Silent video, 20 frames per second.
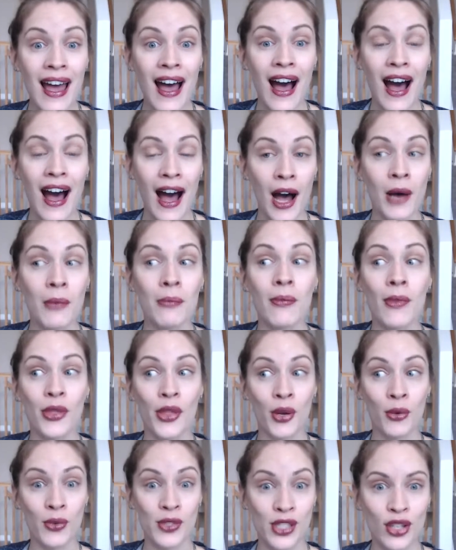Um,
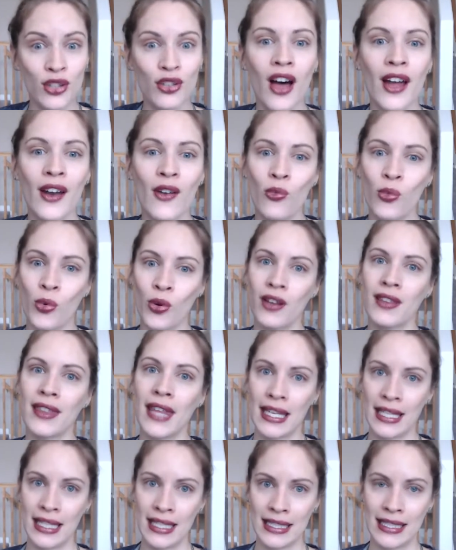there was a lot of work
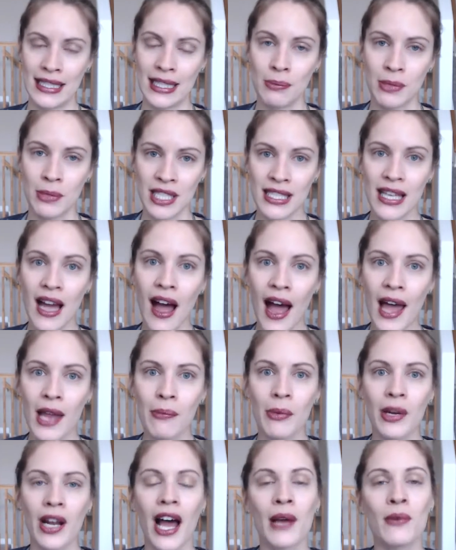that needed to be
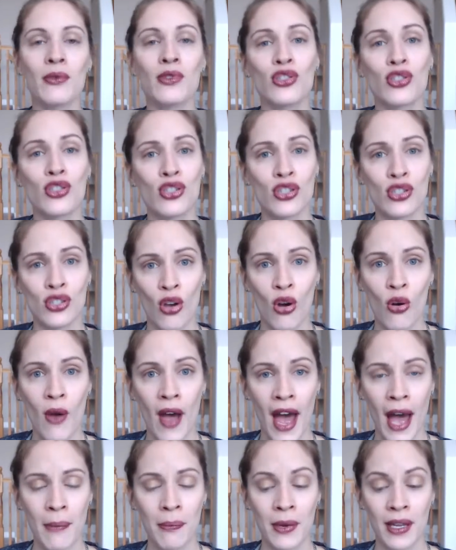done, but I was just so
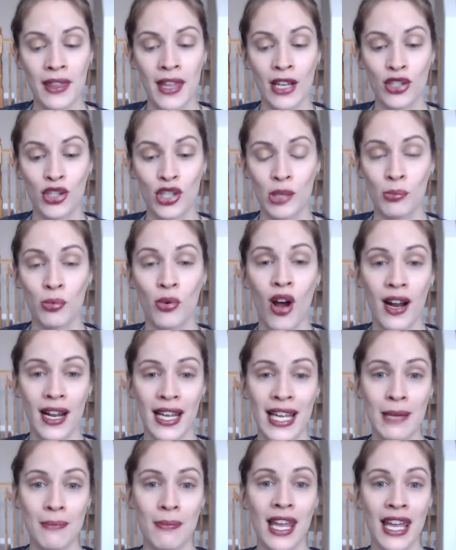happy that she brought
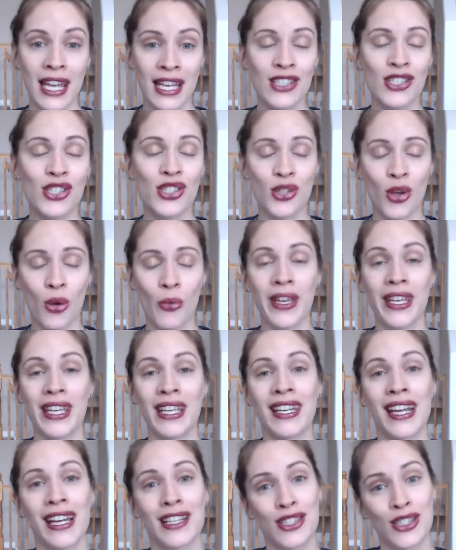him in so we
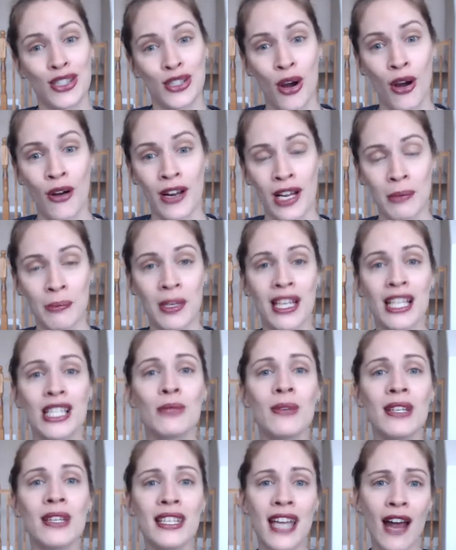can get started because
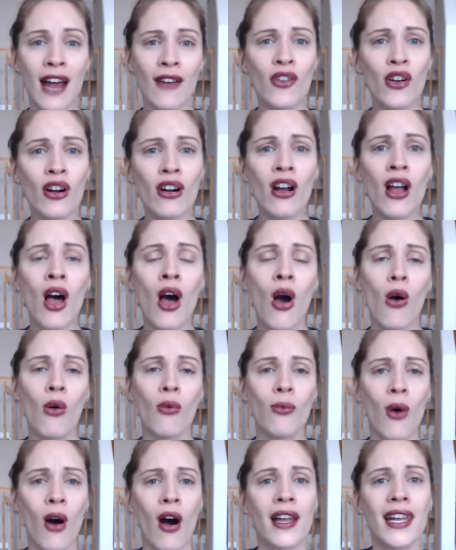we never
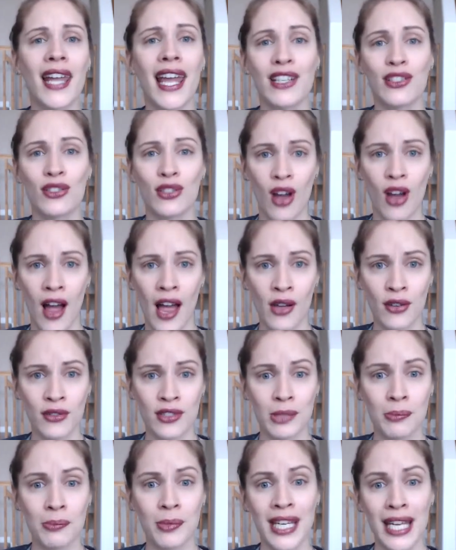want a child
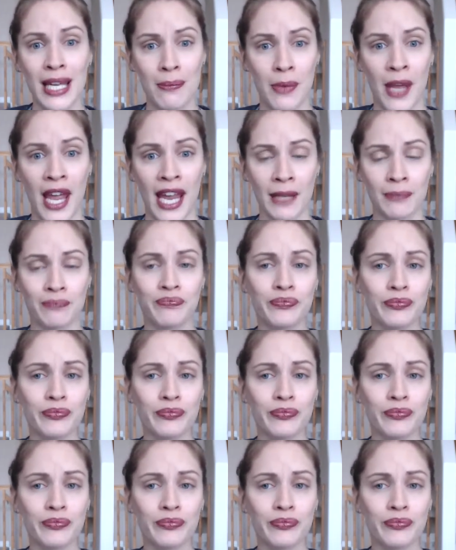to be in pain.